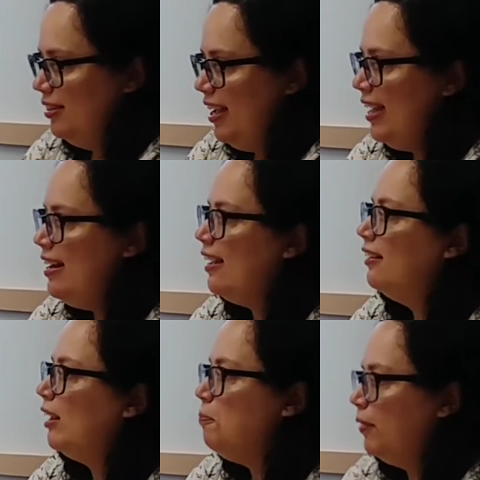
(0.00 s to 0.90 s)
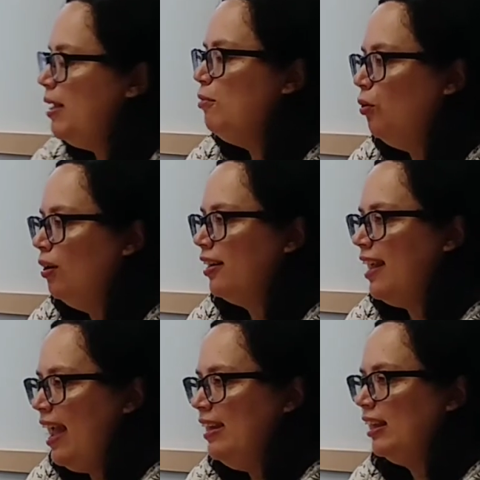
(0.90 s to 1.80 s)
in a Supreme Court
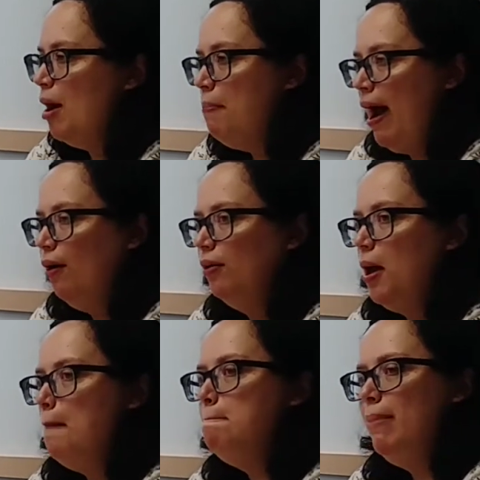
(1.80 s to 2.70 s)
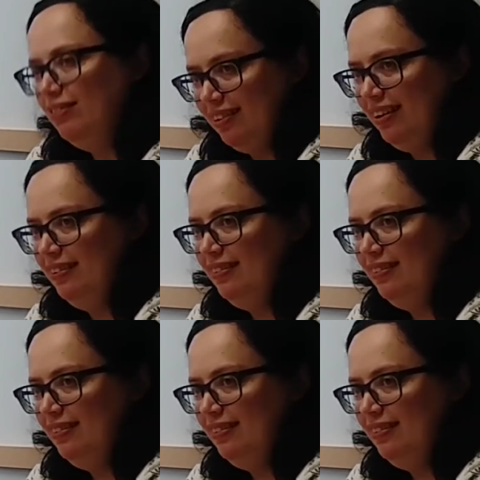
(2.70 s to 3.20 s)
case about milk.